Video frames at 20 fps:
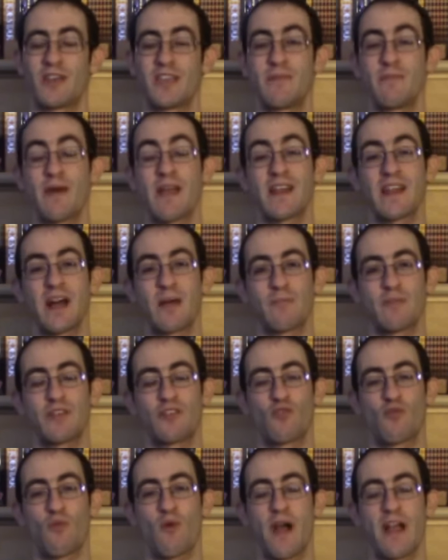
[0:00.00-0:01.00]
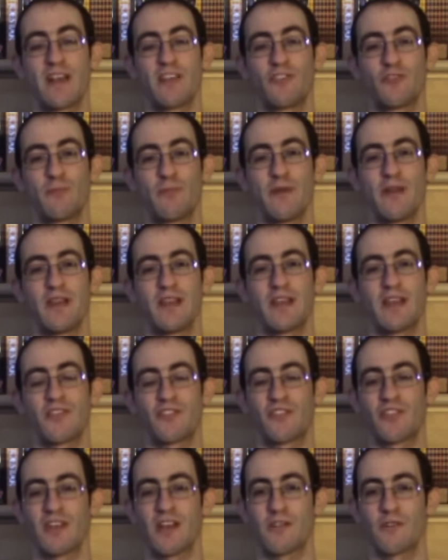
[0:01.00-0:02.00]
He might not be quite as big
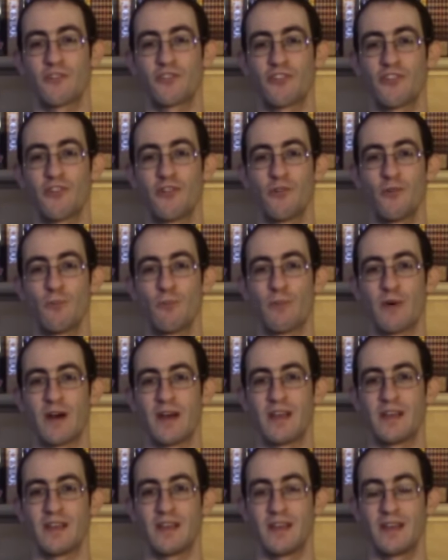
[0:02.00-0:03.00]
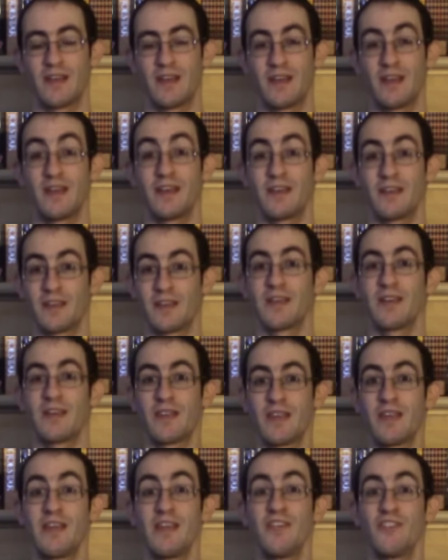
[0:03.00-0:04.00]
as the other two, but
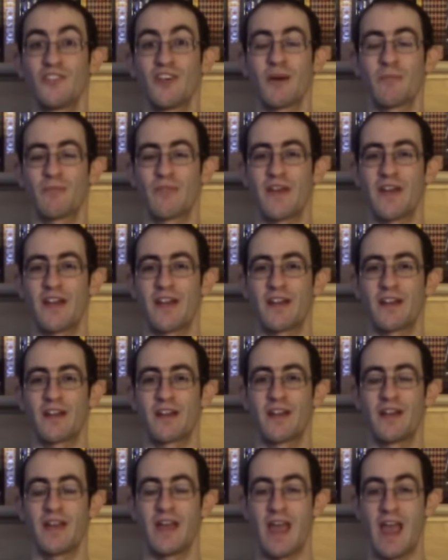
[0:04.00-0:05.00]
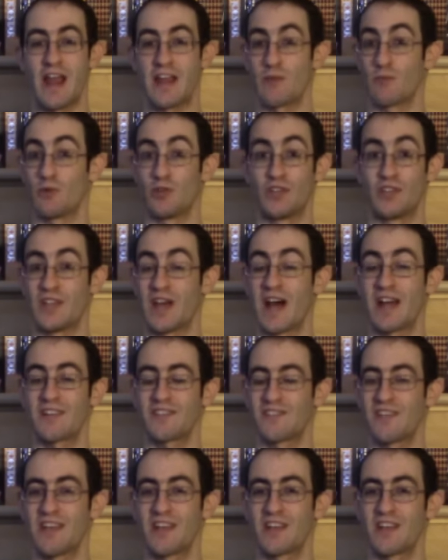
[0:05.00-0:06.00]
he's up there, and it will
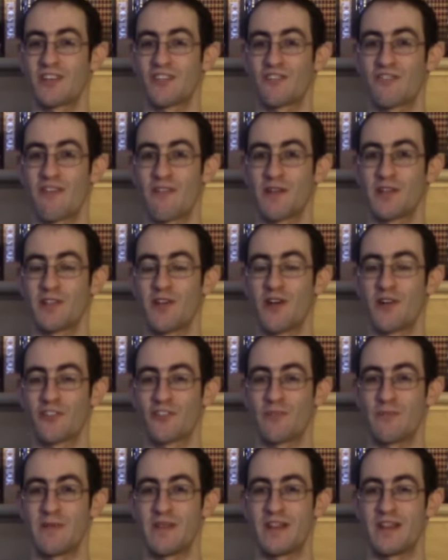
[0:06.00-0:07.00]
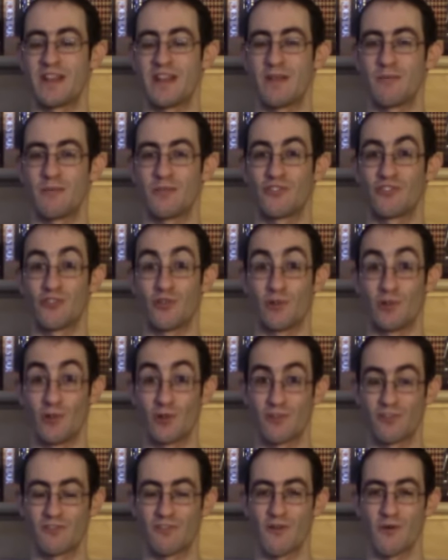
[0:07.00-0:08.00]
not take us very long to meet him, so
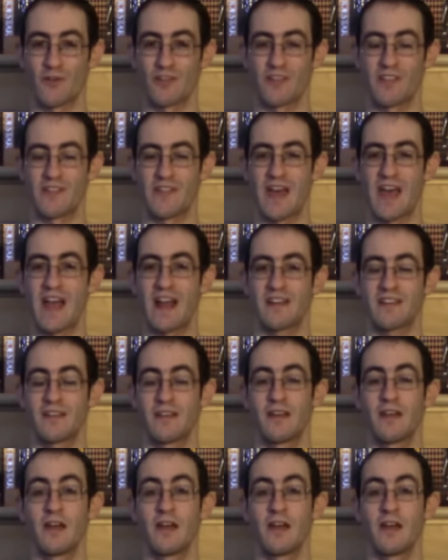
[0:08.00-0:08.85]
look forward to that.